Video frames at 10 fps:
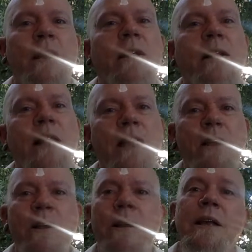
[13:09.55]

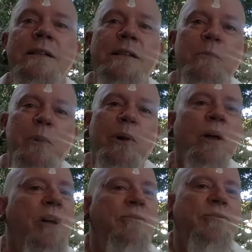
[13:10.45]
clear, simple,
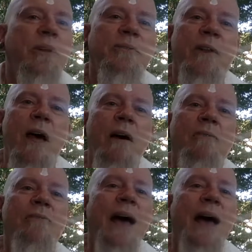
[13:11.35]
full of love.